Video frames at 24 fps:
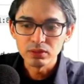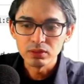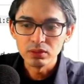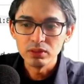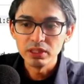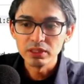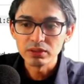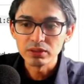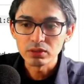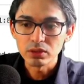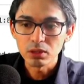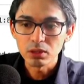
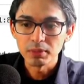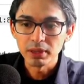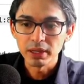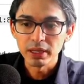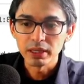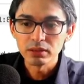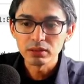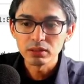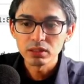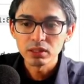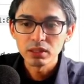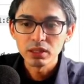this
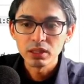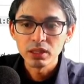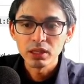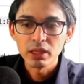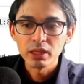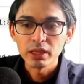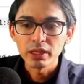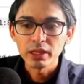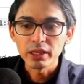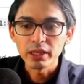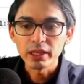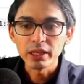command
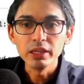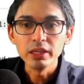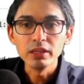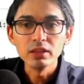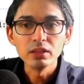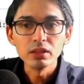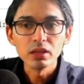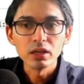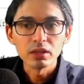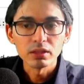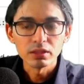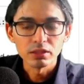in
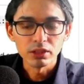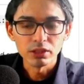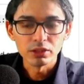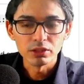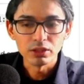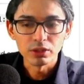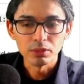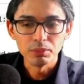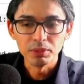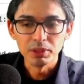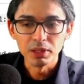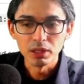the
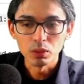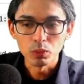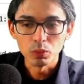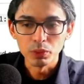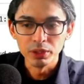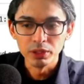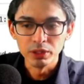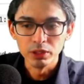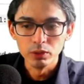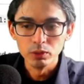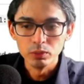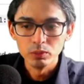terminal
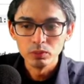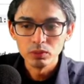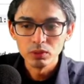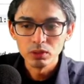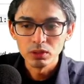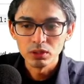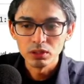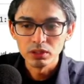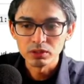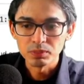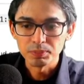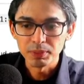window.
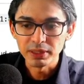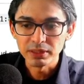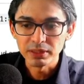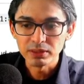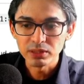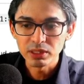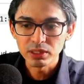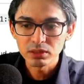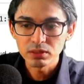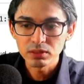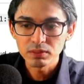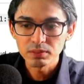Let's paste
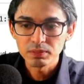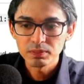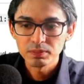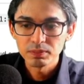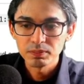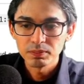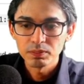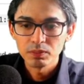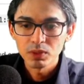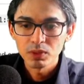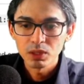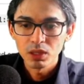it,
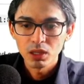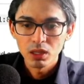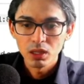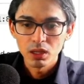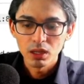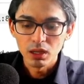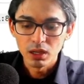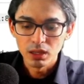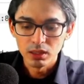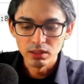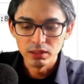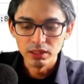
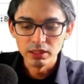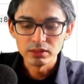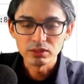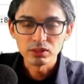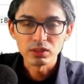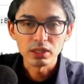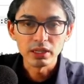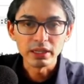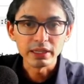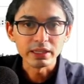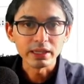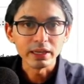and let's
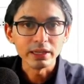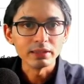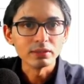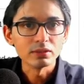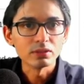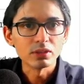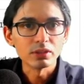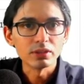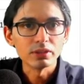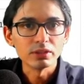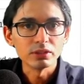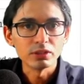click
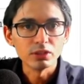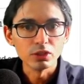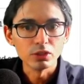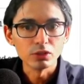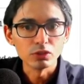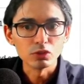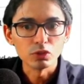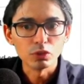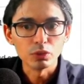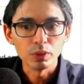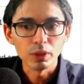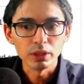enter just
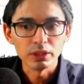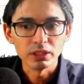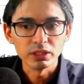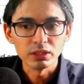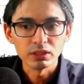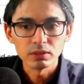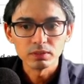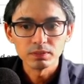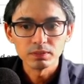to run it.